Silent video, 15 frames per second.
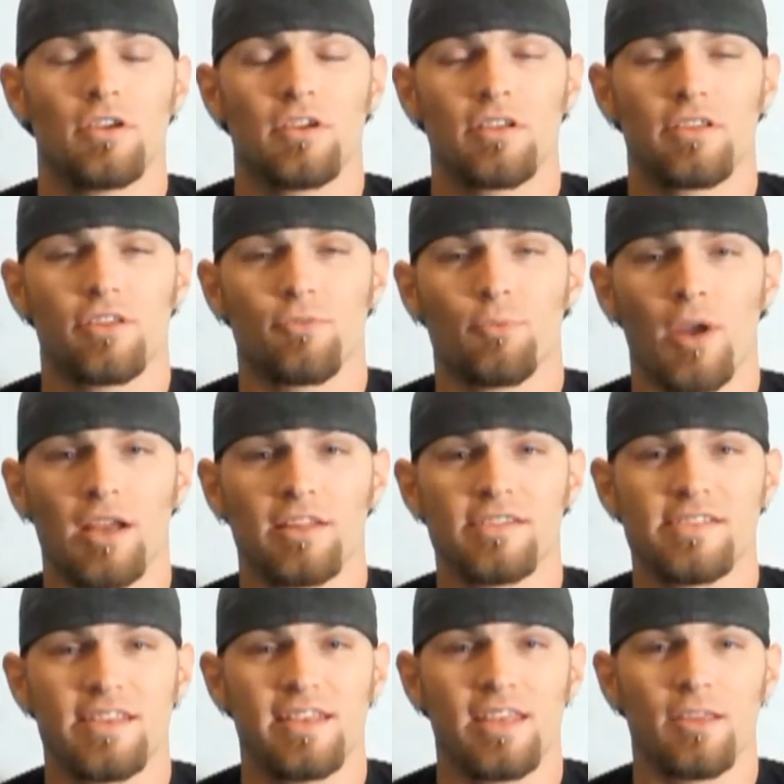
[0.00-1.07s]
the Wreckless
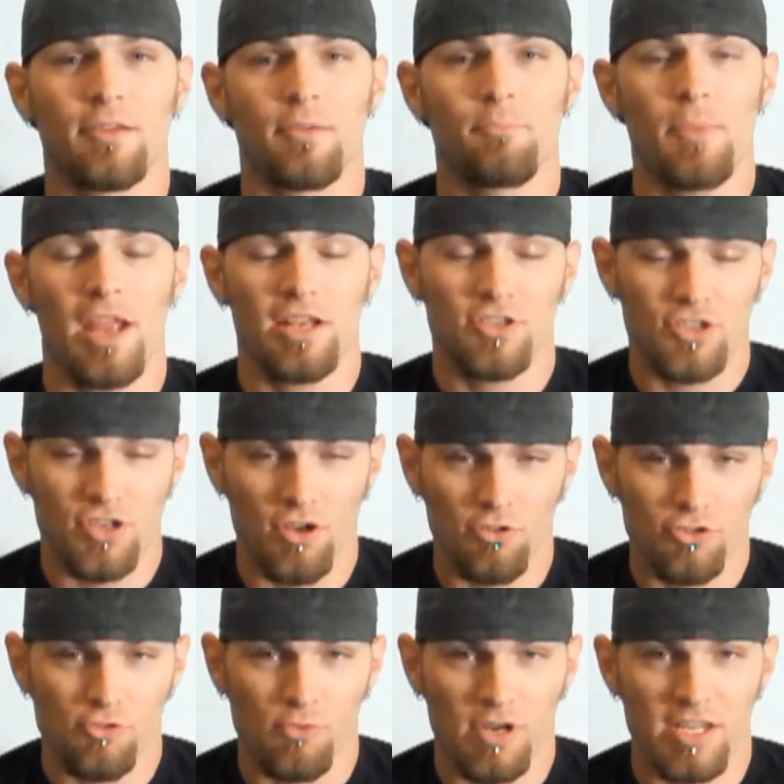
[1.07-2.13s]
Eating main show
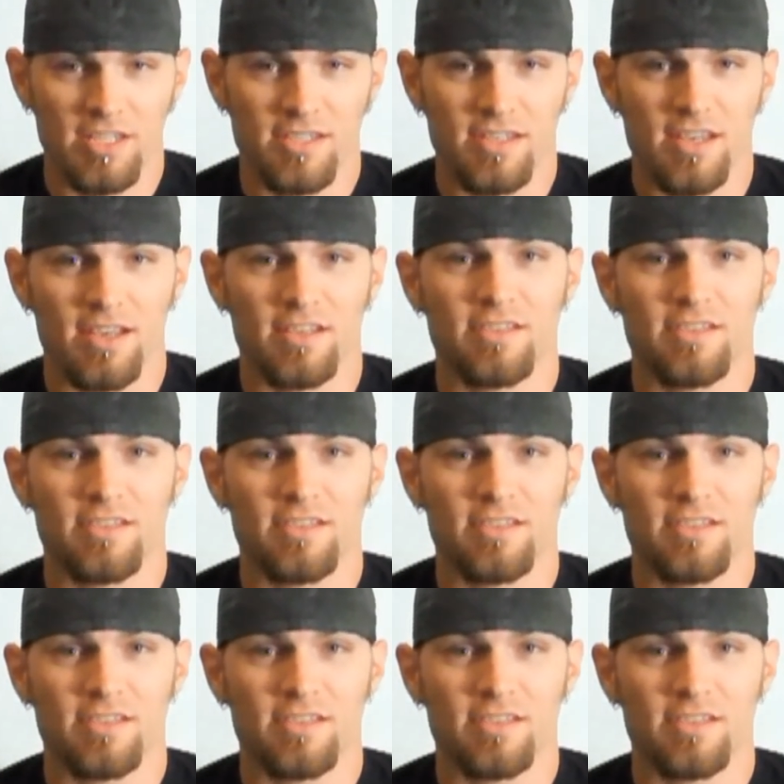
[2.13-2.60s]
26,